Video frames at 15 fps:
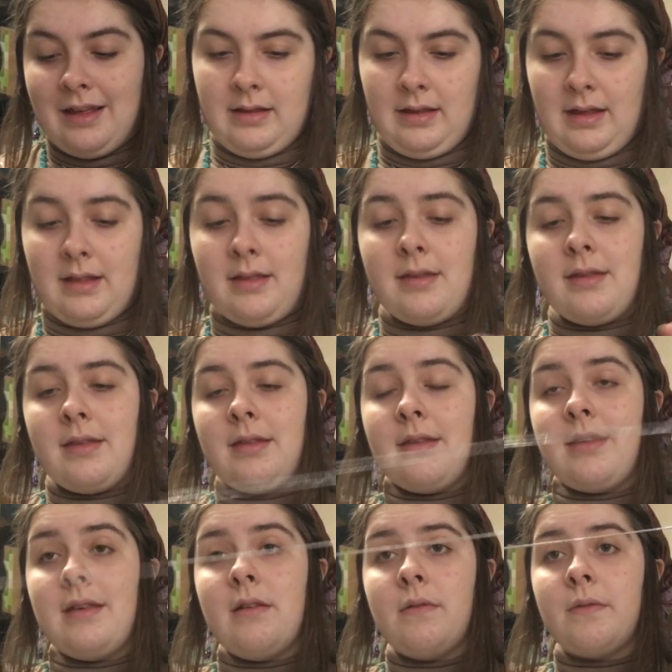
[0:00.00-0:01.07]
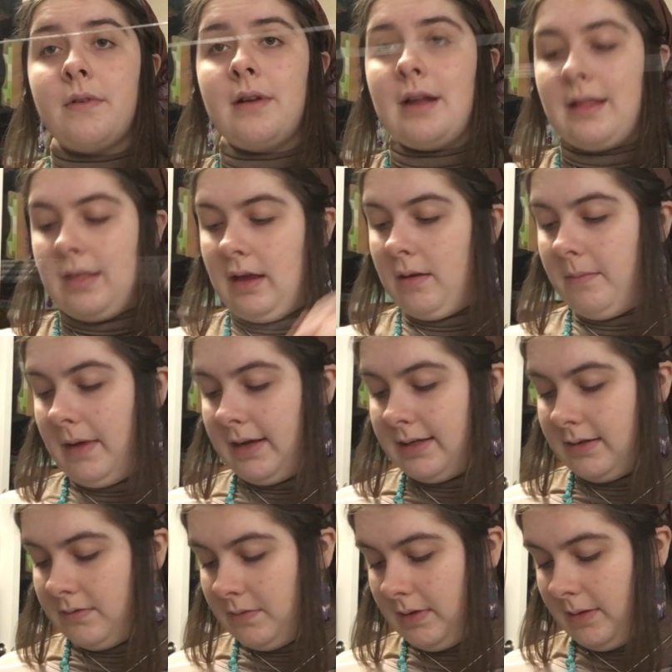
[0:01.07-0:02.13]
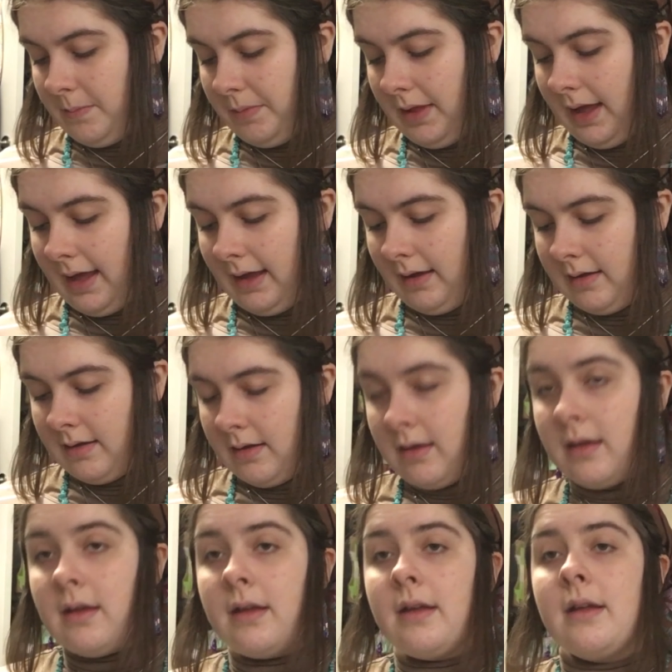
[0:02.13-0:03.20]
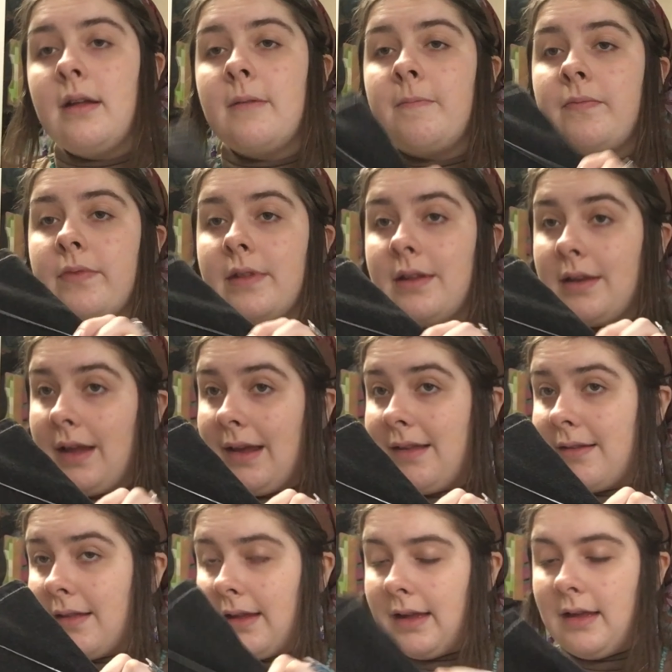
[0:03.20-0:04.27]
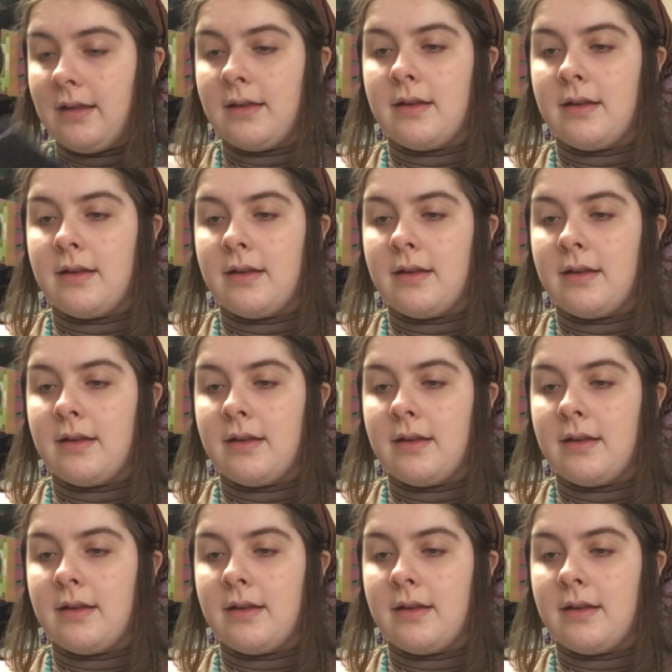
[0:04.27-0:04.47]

it's silver and I think it matches with the black nicely.